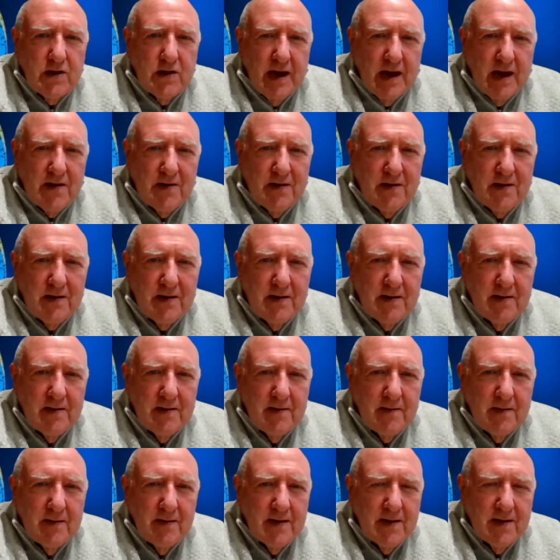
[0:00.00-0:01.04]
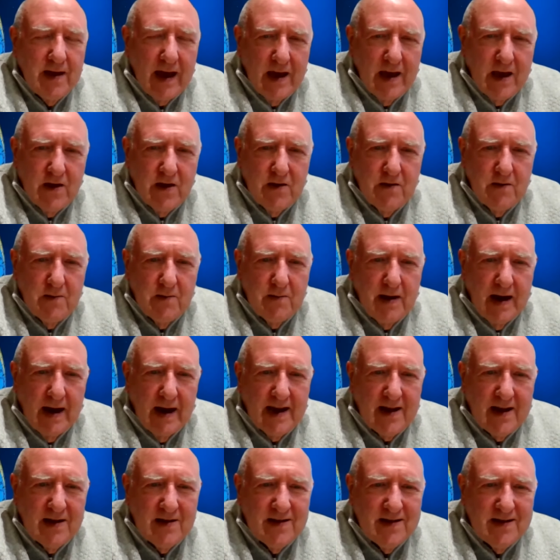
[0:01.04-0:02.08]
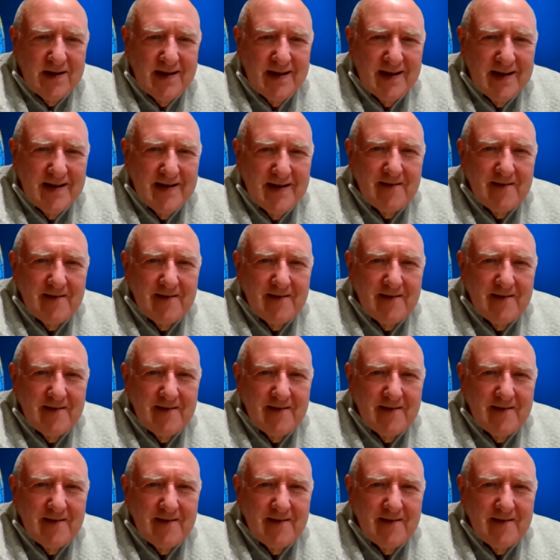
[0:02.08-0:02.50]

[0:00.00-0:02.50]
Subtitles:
now. Thank you, Michael.